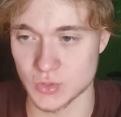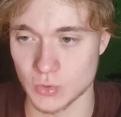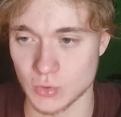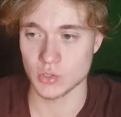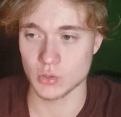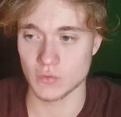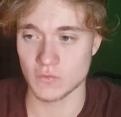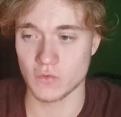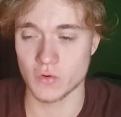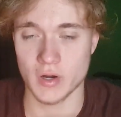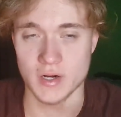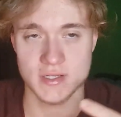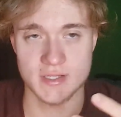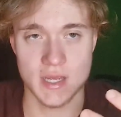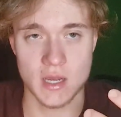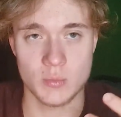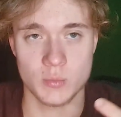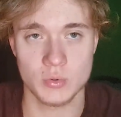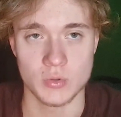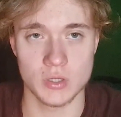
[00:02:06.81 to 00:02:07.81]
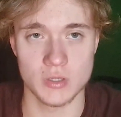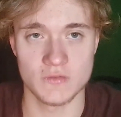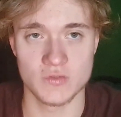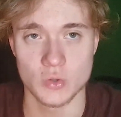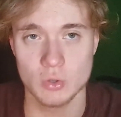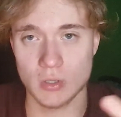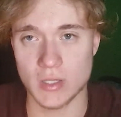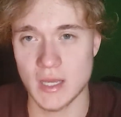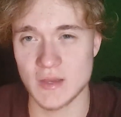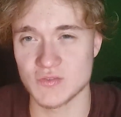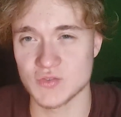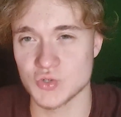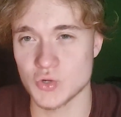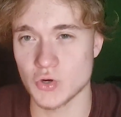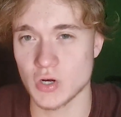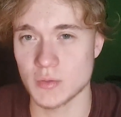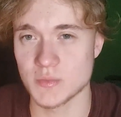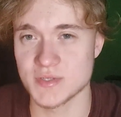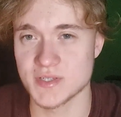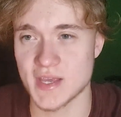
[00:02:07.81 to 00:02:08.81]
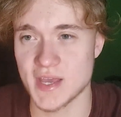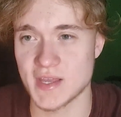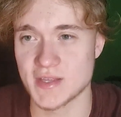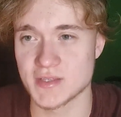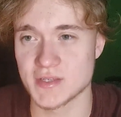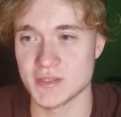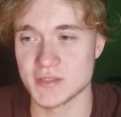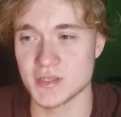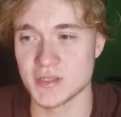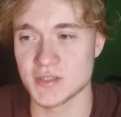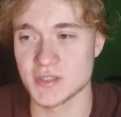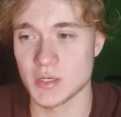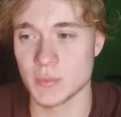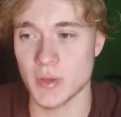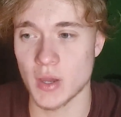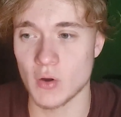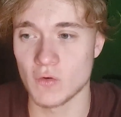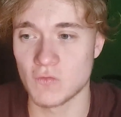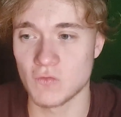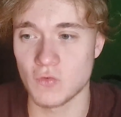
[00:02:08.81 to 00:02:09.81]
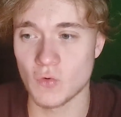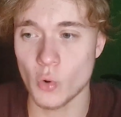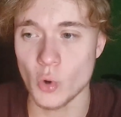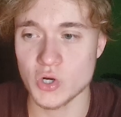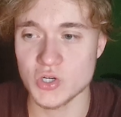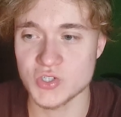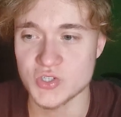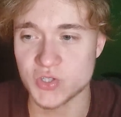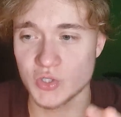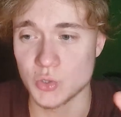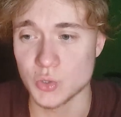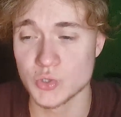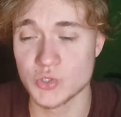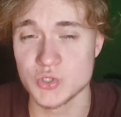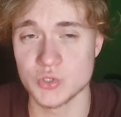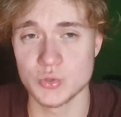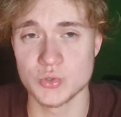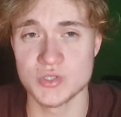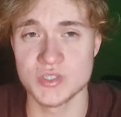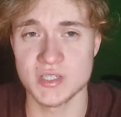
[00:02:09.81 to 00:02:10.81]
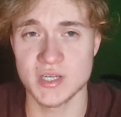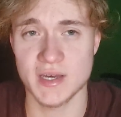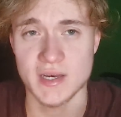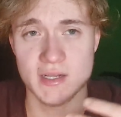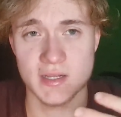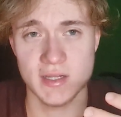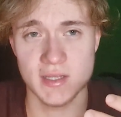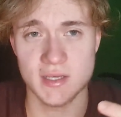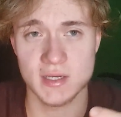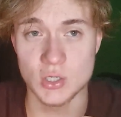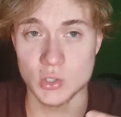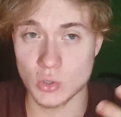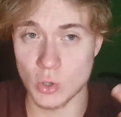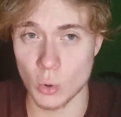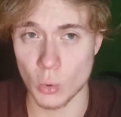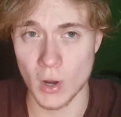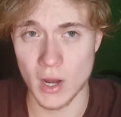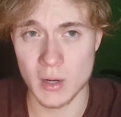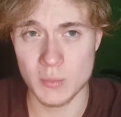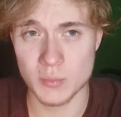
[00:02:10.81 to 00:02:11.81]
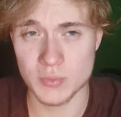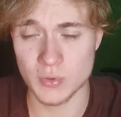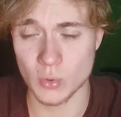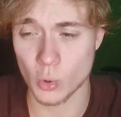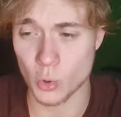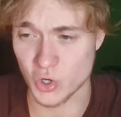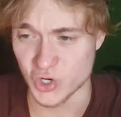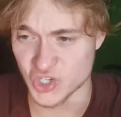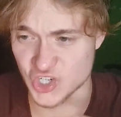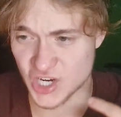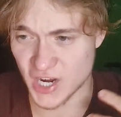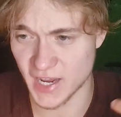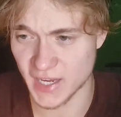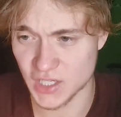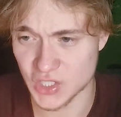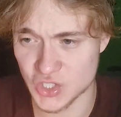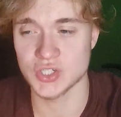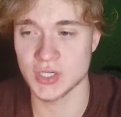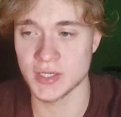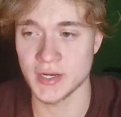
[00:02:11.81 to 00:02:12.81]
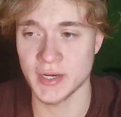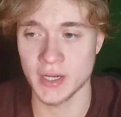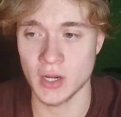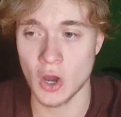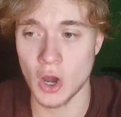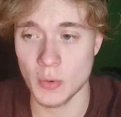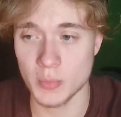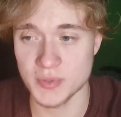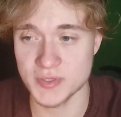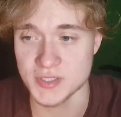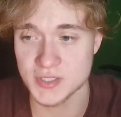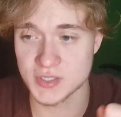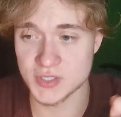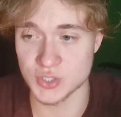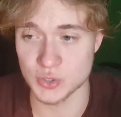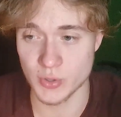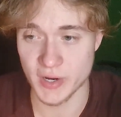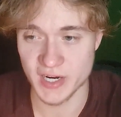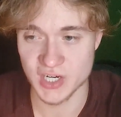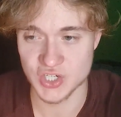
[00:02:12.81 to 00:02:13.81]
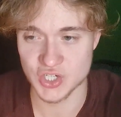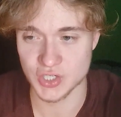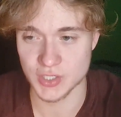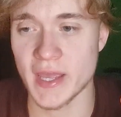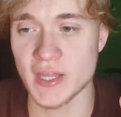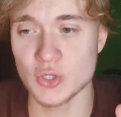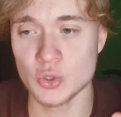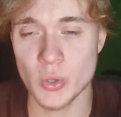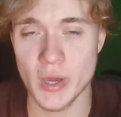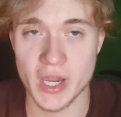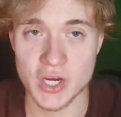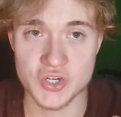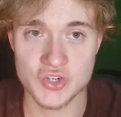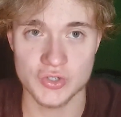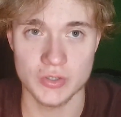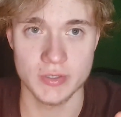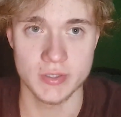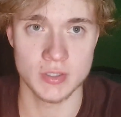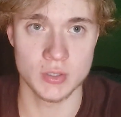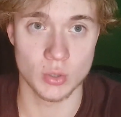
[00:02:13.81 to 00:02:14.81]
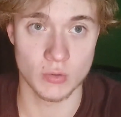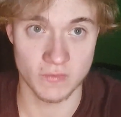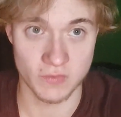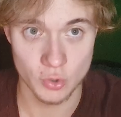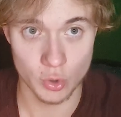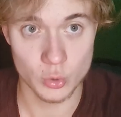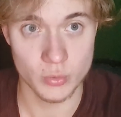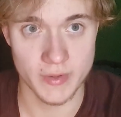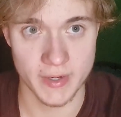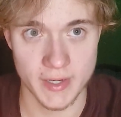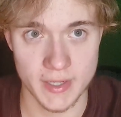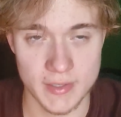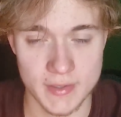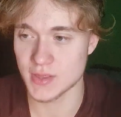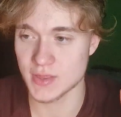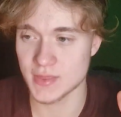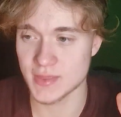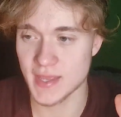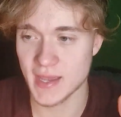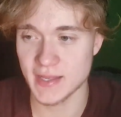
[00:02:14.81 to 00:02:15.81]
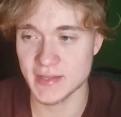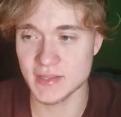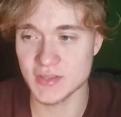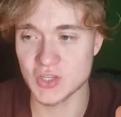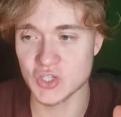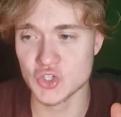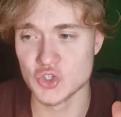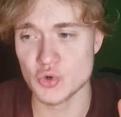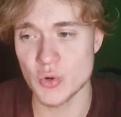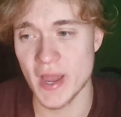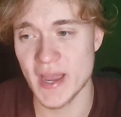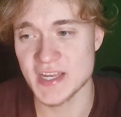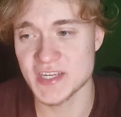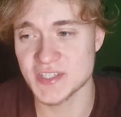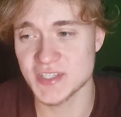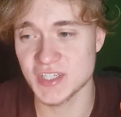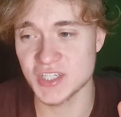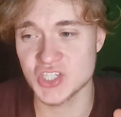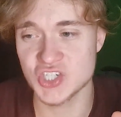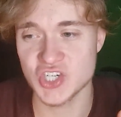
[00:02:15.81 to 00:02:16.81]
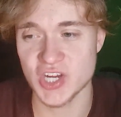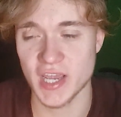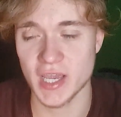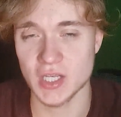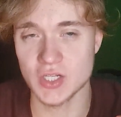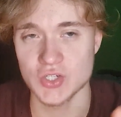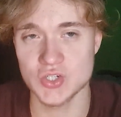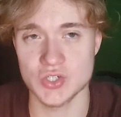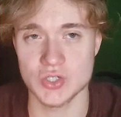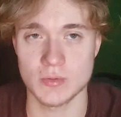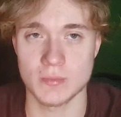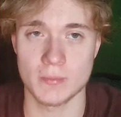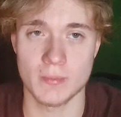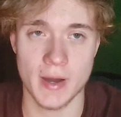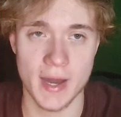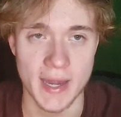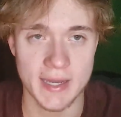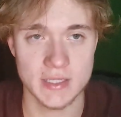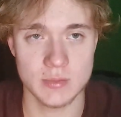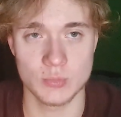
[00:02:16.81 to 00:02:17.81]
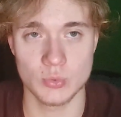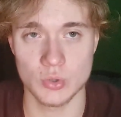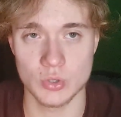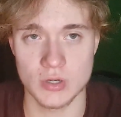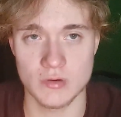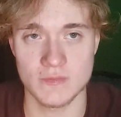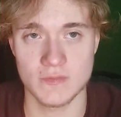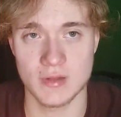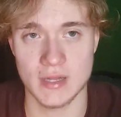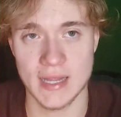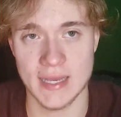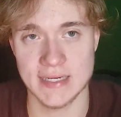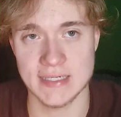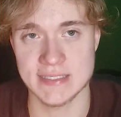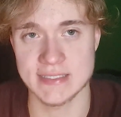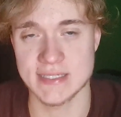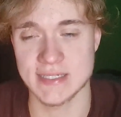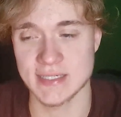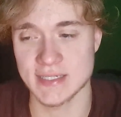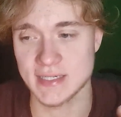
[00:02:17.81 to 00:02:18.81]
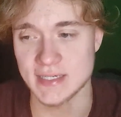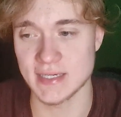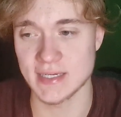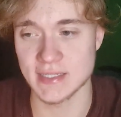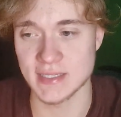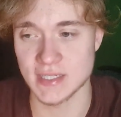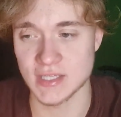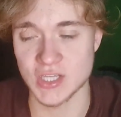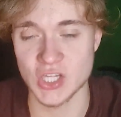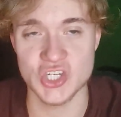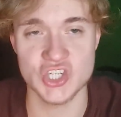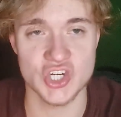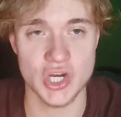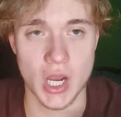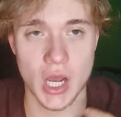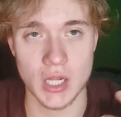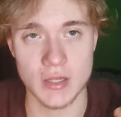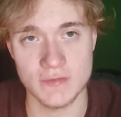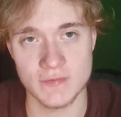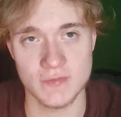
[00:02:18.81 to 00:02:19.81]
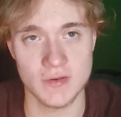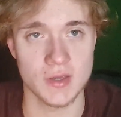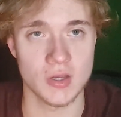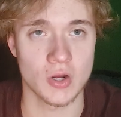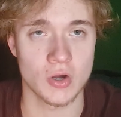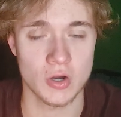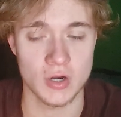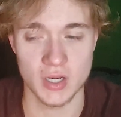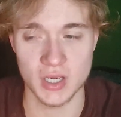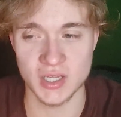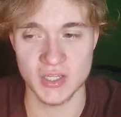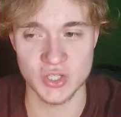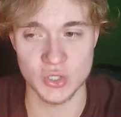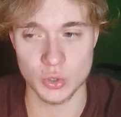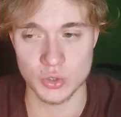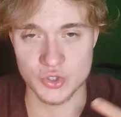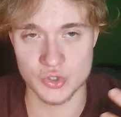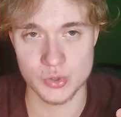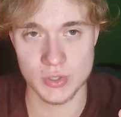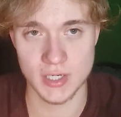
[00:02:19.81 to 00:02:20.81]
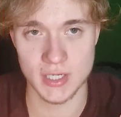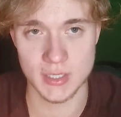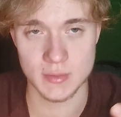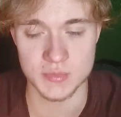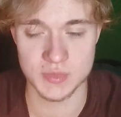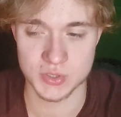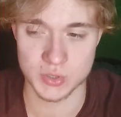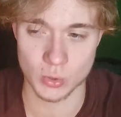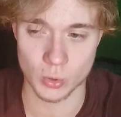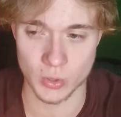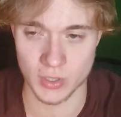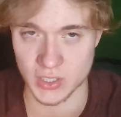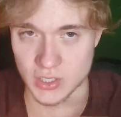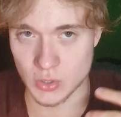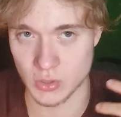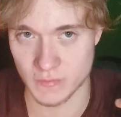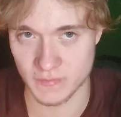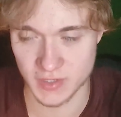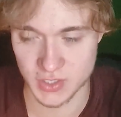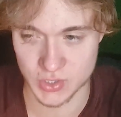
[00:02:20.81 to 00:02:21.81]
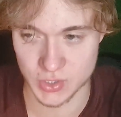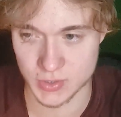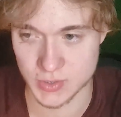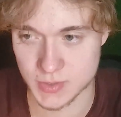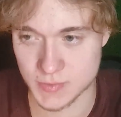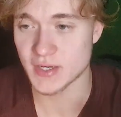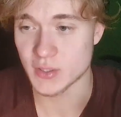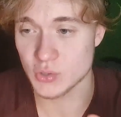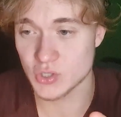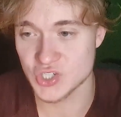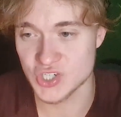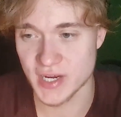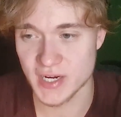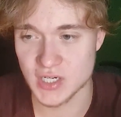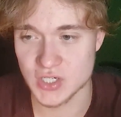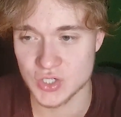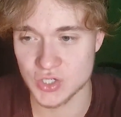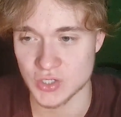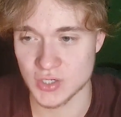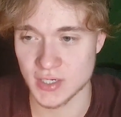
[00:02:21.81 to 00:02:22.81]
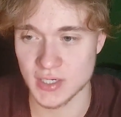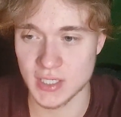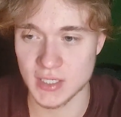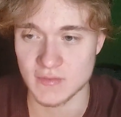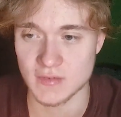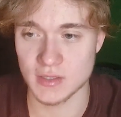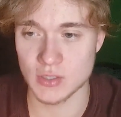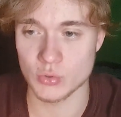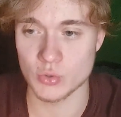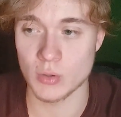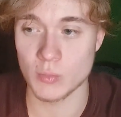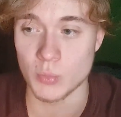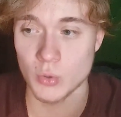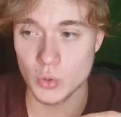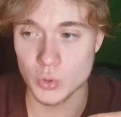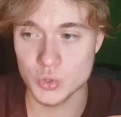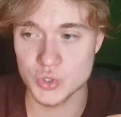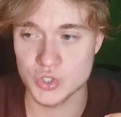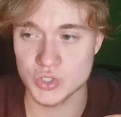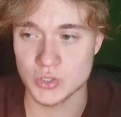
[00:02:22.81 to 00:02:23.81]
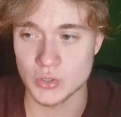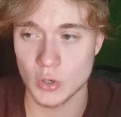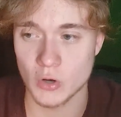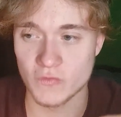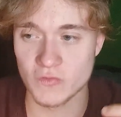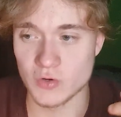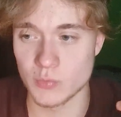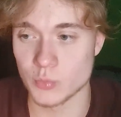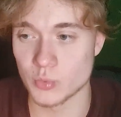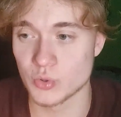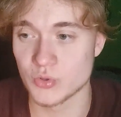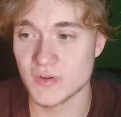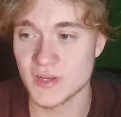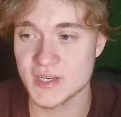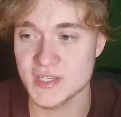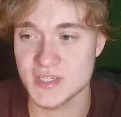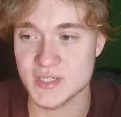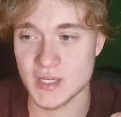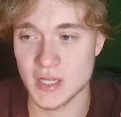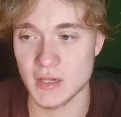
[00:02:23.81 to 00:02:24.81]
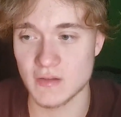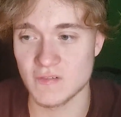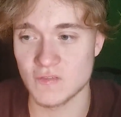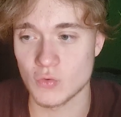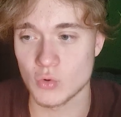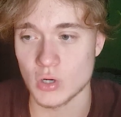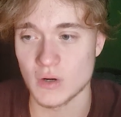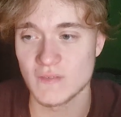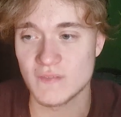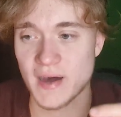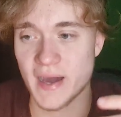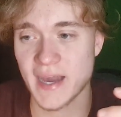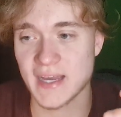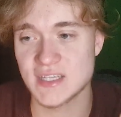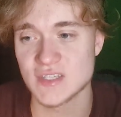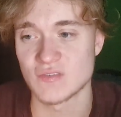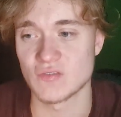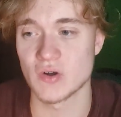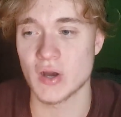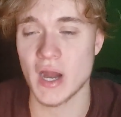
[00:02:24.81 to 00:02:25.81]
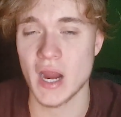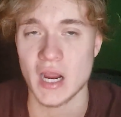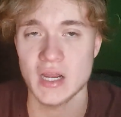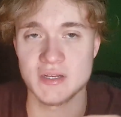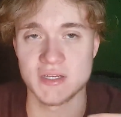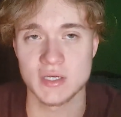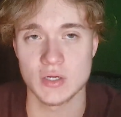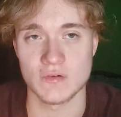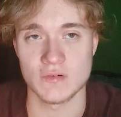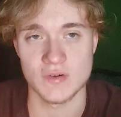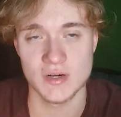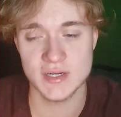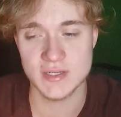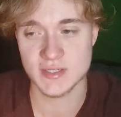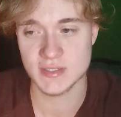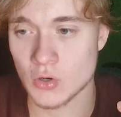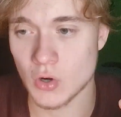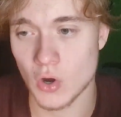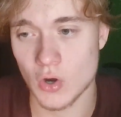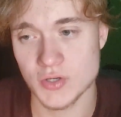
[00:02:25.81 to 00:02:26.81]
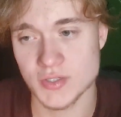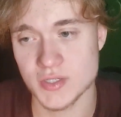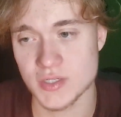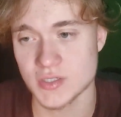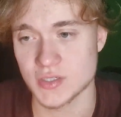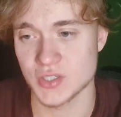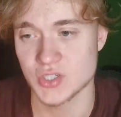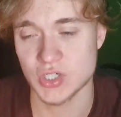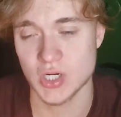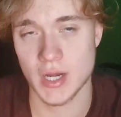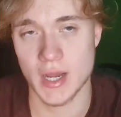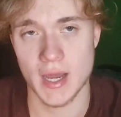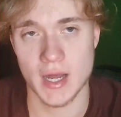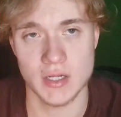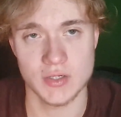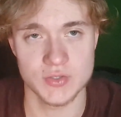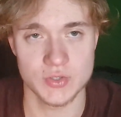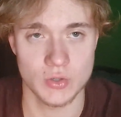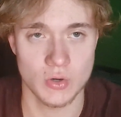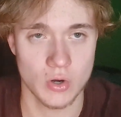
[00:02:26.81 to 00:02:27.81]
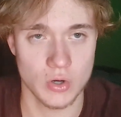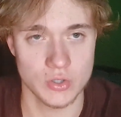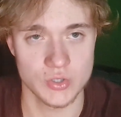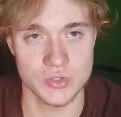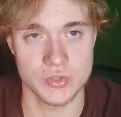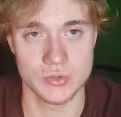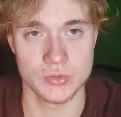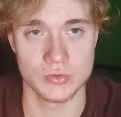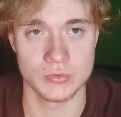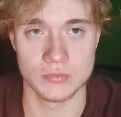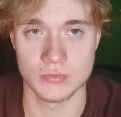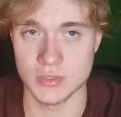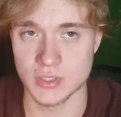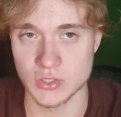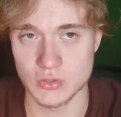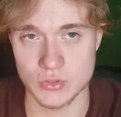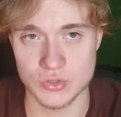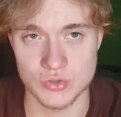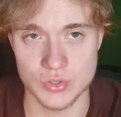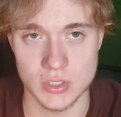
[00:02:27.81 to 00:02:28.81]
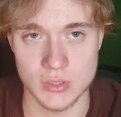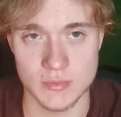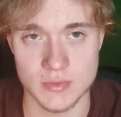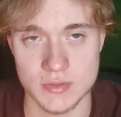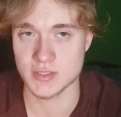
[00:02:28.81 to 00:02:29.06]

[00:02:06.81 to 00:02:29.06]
So, for example, if your life circumstances somehow force you to suddenly grow up or change in a opposite direction, and you actually go through with it, then the drastic change might be reflected in the child figure, in your dreams or in your visions. The rejection and even repulsion of your previous self for a wide variety of reasons causes the child to haunt you in your dreams.